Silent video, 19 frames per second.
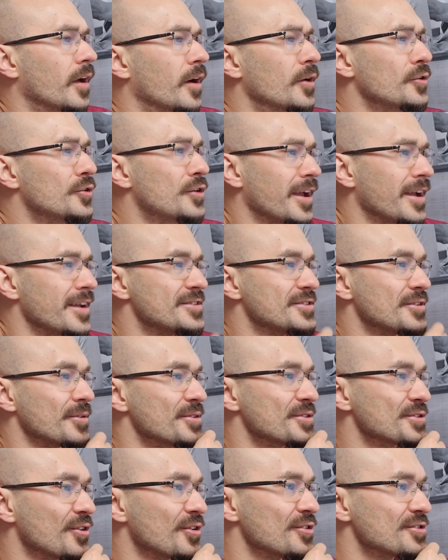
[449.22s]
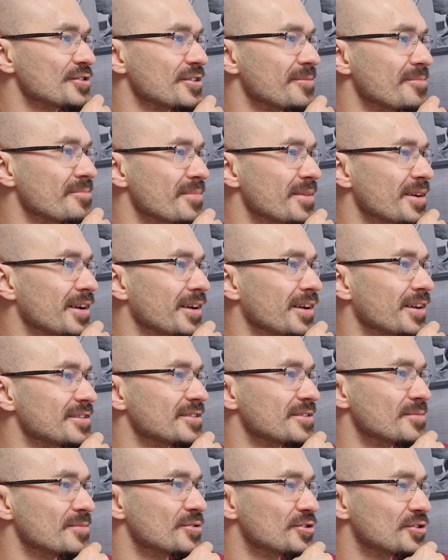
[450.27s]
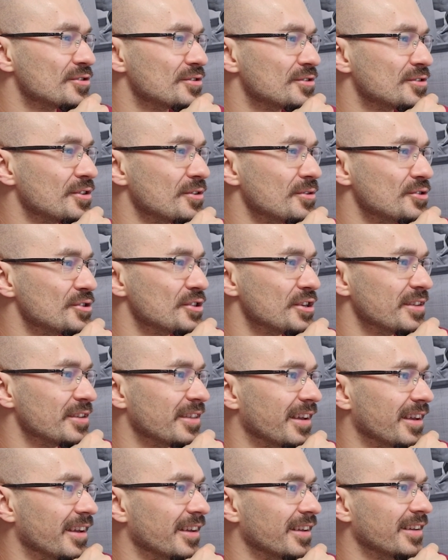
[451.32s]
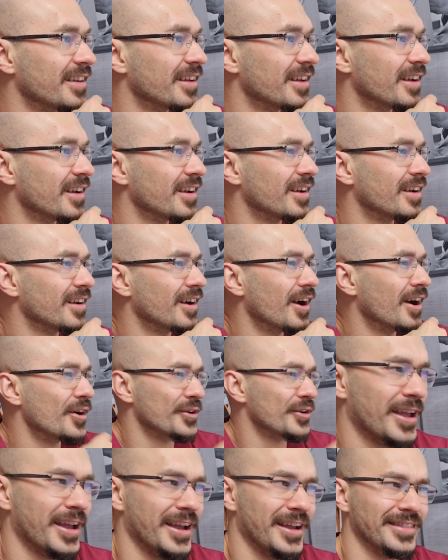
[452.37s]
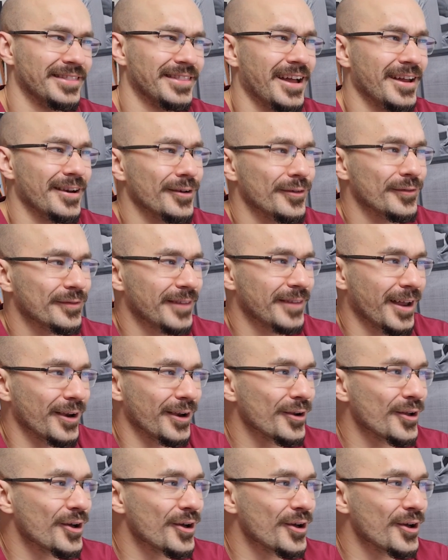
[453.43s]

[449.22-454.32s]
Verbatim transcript: Okay, so he's got some uh, some sushi there. Uh, okay, that that